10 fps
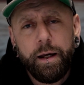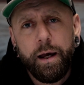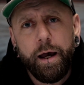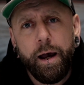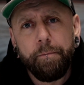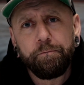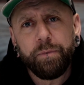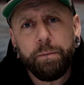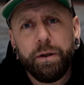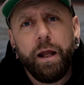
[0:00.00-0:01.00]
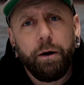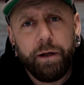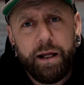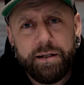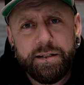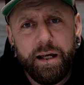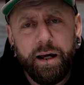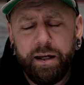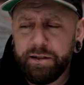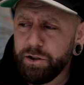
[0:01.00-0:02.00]
But no,
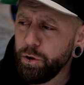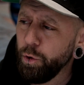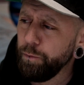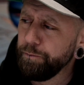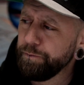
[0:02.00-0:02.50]
it's cool.